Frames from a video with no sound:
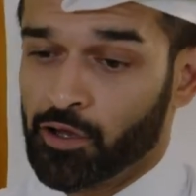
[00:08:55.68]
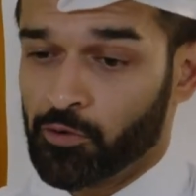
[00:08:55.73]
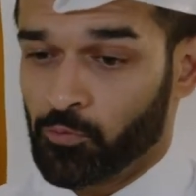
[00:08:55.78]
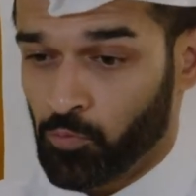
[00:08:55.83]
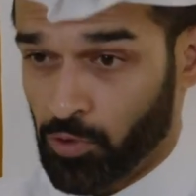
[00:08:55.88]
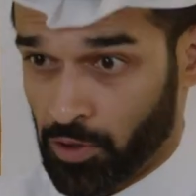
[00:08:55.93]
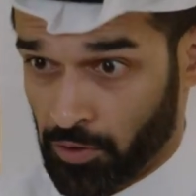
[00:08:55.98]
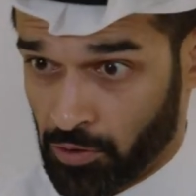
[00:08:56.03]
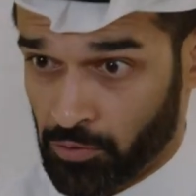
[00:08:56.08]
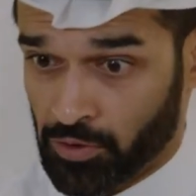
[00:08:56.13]

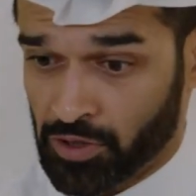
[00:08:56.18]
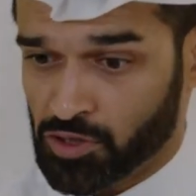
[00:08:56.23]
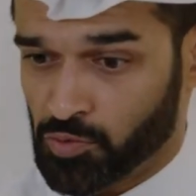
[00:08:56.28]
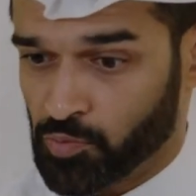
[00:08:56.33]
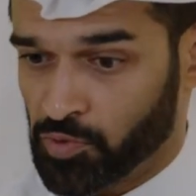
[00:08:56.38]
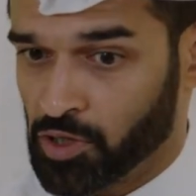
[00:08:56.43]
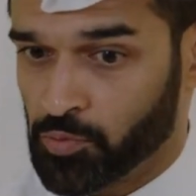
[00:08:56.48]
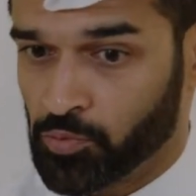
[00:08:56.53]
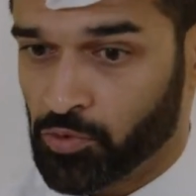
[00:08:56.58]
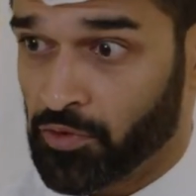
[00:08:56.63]
whether it's
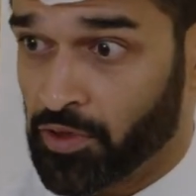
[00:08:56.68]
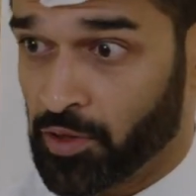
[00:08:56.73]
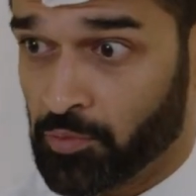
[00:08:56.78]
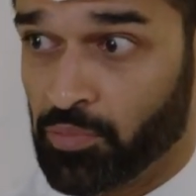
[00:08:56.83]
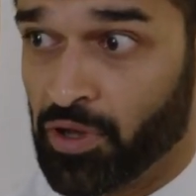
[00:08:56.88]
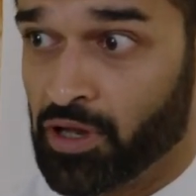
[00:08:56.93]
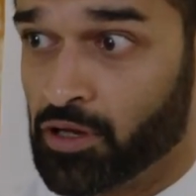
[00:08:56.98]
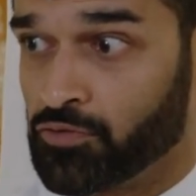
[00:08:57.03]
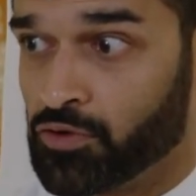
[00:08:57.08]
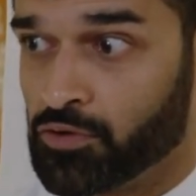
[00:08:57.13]
people that
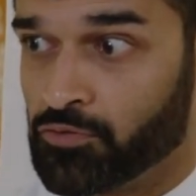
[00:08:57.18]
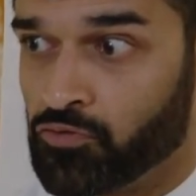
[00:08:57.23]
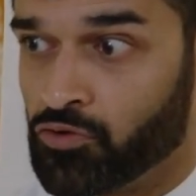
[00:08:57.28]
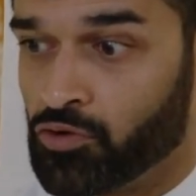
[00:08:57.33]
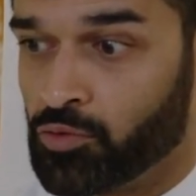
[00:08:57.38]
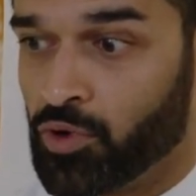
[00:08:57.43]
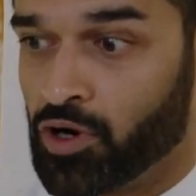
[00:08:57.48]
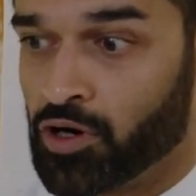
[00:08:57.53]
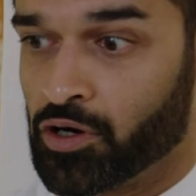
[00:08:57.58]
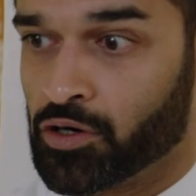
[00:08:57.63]
benefit
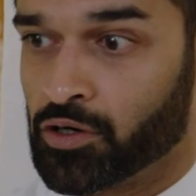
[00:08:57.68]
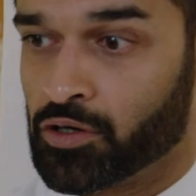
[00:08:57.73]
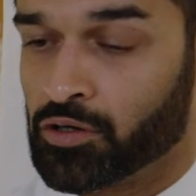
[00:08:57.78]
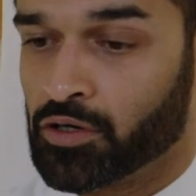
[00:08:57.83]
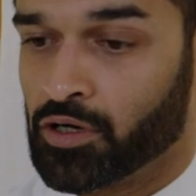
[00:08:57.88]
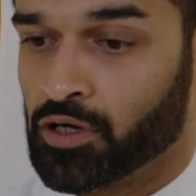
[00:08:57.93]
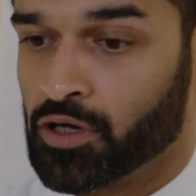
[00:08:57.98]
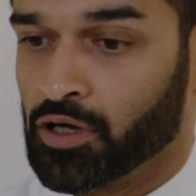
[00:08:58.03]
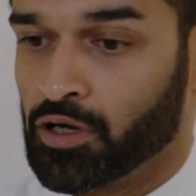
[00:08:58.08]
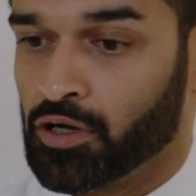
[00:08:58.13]
from
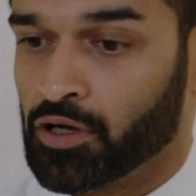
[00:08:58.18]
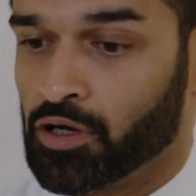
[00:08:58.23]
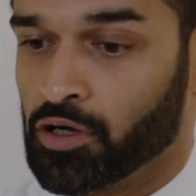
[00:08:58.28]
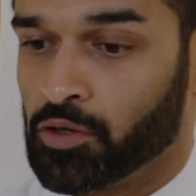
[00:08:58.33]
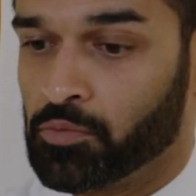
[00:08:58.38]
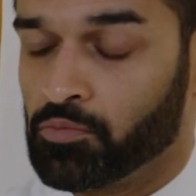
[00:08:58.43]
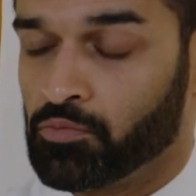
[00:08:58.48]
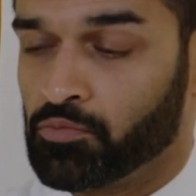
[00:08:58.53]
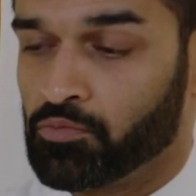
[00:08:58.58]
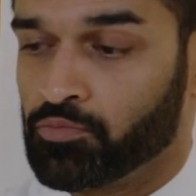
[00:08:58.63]
our
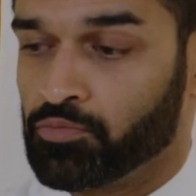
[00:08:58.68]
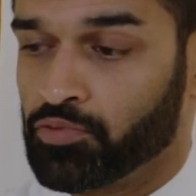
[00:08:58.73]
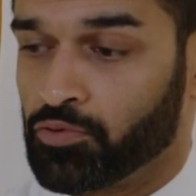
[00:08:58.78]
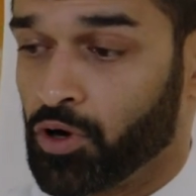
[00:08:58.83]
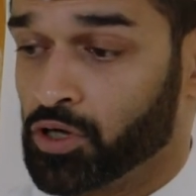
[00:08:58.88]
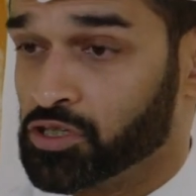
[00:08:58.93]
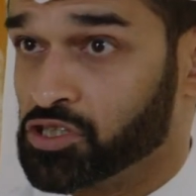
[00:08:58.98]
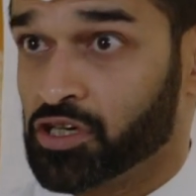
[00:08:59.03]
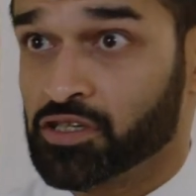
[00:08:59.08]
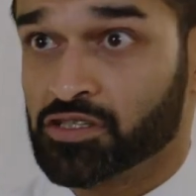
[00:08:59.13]

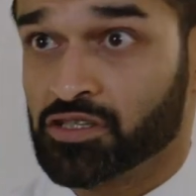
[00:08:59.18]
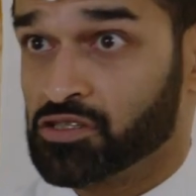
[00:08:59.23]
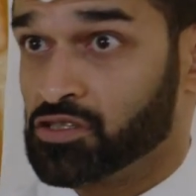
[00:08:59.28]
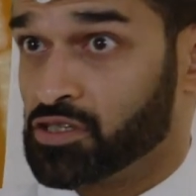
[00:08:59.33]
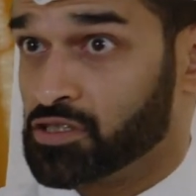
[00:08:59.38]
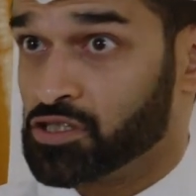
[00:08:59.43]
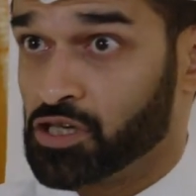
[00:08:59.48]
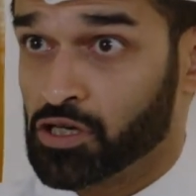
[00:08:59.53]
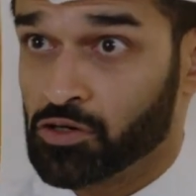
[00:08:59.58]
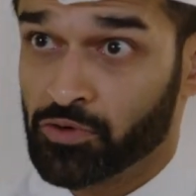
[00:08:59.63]
projects such
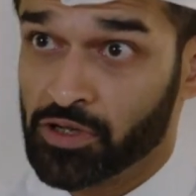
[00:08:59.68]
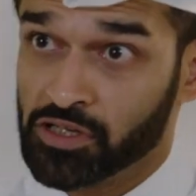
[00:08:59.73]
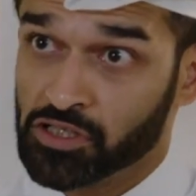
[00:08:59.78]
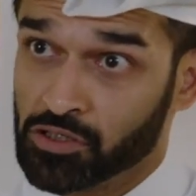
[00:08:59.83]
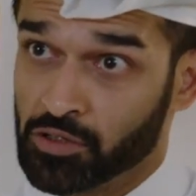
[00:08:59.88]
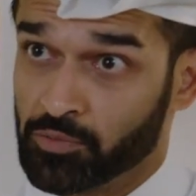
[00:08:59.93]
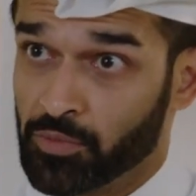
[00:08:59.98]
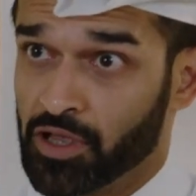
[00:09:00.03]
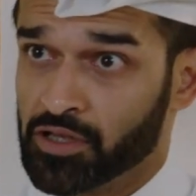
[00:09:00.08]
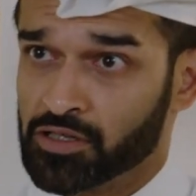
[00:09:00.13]
as
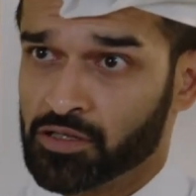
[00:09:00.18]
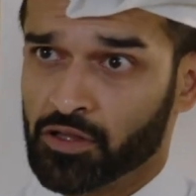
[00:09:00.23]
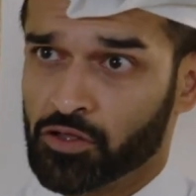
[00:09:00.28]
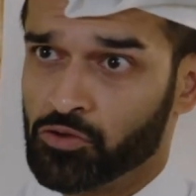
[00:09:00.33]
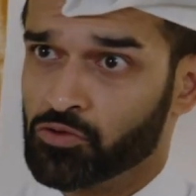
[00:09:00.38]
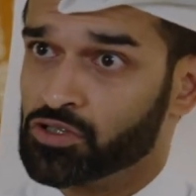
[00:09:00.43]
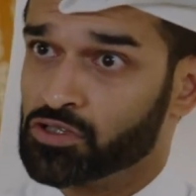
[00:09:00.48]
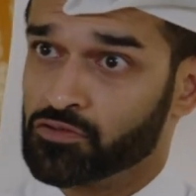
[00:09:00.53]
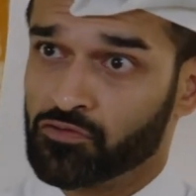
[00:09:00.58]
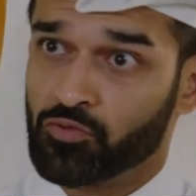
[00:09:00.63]
Generation Amazing that
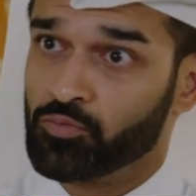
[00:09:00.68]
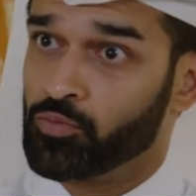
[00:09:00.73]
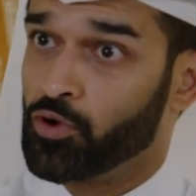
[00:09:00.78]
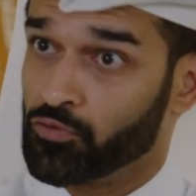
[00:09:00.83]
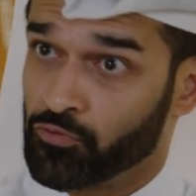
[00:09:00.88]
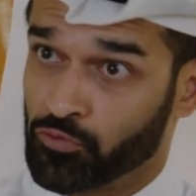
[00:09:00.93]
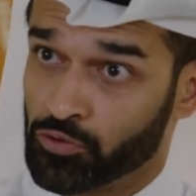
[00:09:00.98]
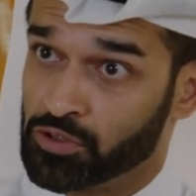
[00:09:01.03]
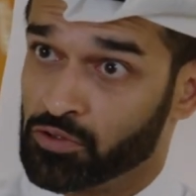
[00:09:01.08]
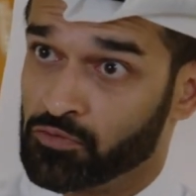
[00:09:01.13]
uses football
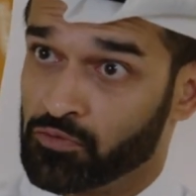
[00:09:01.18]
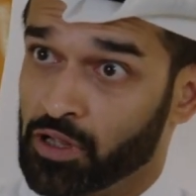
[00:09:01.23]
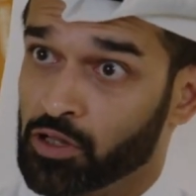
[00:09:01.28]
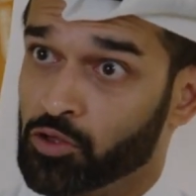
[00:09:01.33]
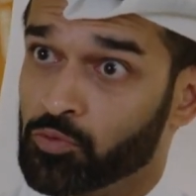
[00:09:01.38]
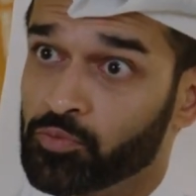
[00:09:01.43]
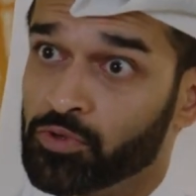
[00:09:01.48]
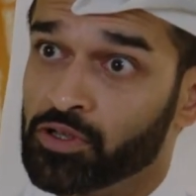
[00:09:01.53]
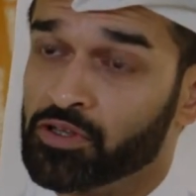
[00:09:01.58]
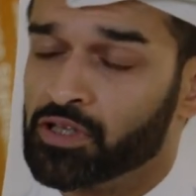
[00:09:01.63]
for
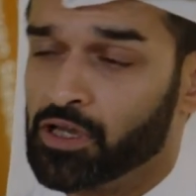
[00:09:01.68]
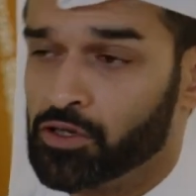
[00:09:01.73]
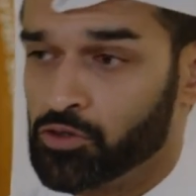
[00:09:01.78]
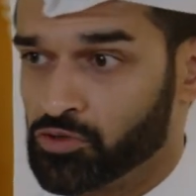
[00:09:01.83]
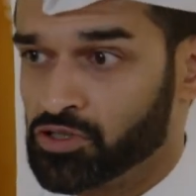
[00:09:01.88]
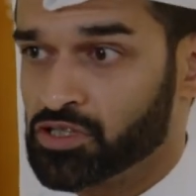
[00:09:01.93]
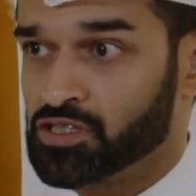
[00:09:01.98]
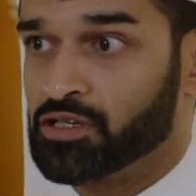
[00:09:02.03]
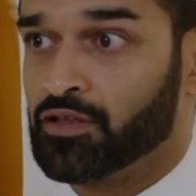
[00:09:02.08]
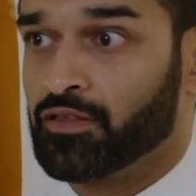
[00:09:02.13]
development, and you
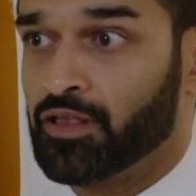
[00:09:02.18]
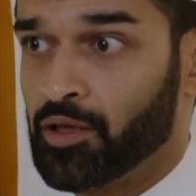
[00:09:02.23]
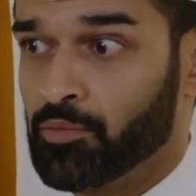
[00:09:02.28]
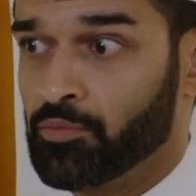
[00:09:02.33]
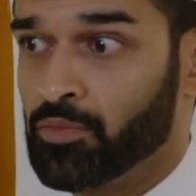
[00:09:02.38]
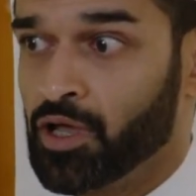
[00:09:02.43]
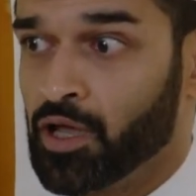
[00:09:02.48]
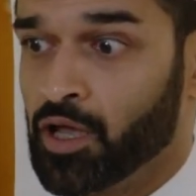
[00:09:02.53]
see them